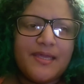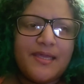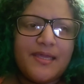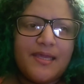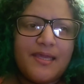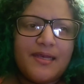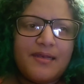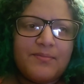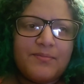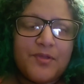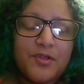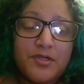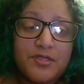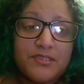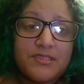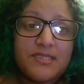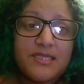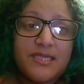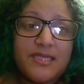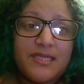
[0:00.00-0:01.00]
And I'm
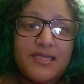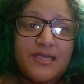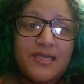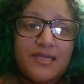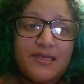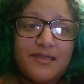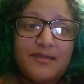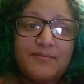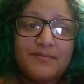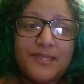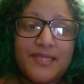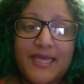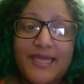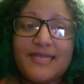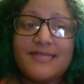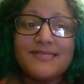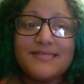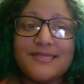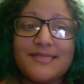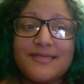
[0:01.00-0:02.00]
thirsty. And I'm
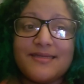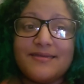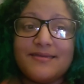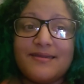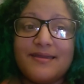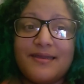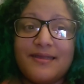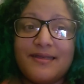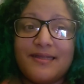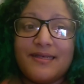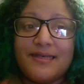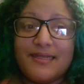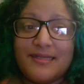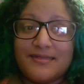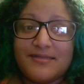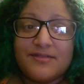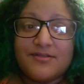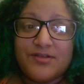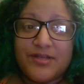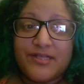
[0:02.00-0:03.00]
lazy. And I need
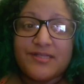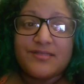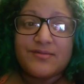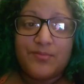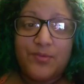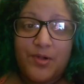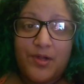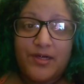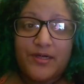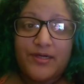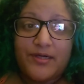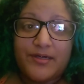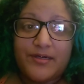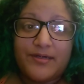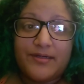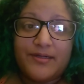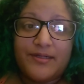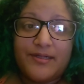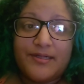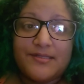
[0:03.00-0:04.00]
to drink some water.
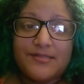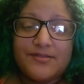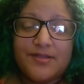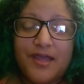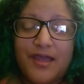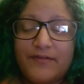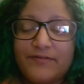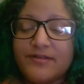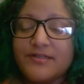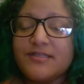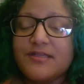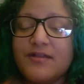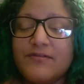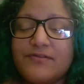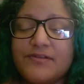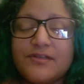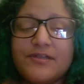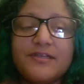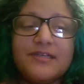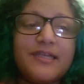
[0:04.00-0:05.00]
So have yourself
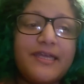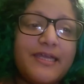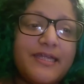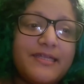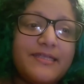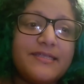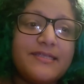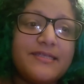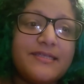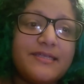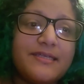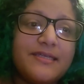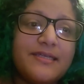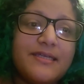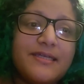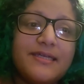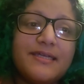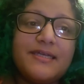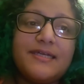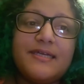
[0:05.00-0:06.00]
a good night.
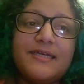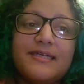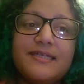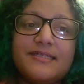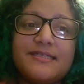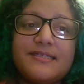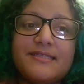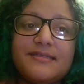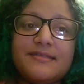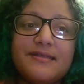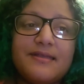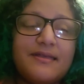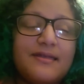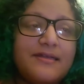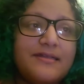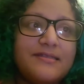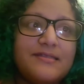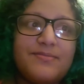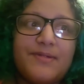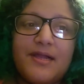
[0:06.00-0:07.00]

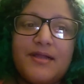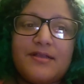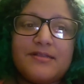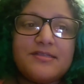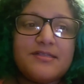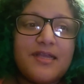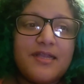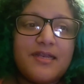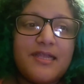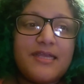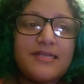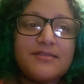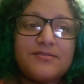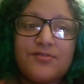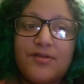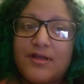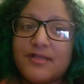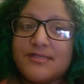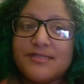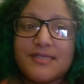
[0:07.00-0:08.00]
Uh, tomorrow's Sunday, so
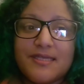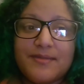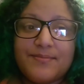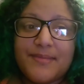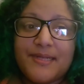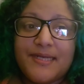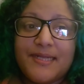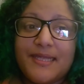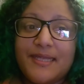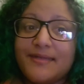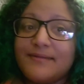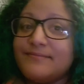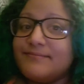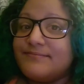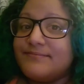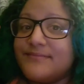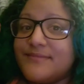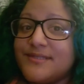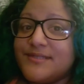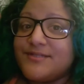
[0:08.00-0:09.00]
I'll see you Monday.
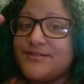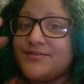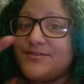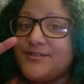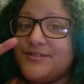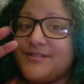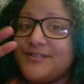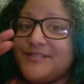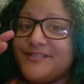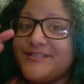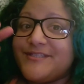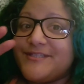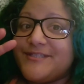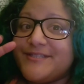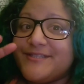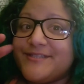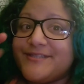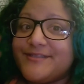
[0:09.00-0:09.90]
Toodles.